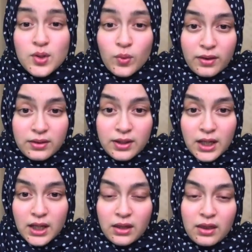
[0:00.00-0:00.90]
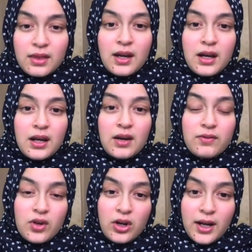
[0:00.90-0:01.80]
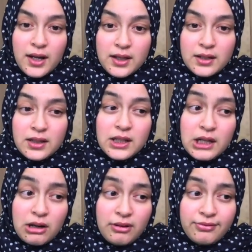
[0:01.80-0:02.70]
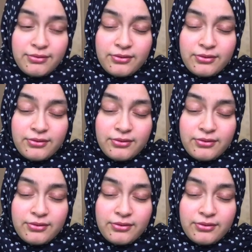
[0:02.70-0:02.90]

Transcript: one thing that I've not had enough,